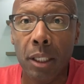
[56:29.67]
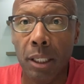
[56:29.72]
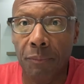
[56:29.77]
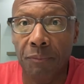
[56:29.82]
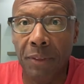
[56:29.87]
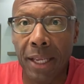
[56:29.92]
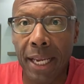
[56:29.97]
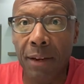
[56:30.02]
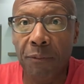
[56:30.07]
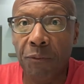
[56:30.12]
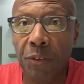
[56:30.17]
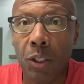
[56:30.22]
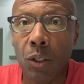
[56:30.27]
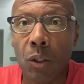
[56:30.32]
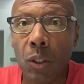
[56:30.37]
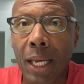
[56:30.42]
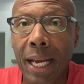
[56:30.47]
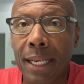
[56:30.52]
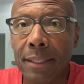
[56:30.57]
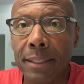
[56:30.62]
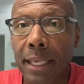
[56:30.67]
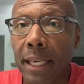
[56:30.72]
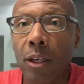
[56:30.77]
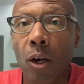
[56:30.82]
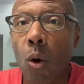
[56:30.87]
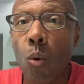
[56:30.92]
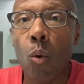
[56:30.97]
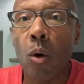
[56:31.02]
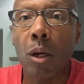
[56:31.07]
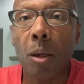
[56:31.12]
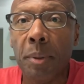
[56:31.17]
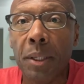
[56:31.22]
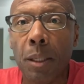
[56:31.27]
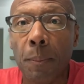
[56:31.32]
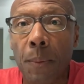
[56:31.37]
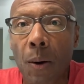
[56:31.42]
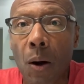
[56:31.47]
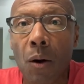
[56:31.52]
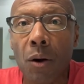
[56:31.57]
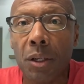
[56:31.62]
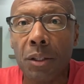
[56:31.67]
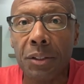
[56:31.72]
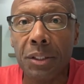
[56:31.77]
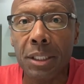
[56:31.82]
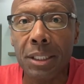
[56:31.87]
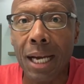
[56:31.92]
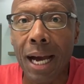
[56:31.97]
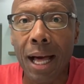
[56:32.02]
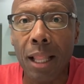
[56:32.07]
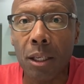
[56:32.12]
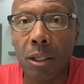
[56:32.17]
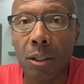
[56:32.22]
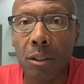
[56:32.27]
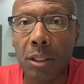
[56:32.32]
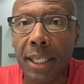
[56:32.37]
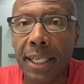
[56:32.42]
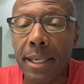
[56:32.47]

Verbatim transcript: If they feel like they don't want to be a part of the dollar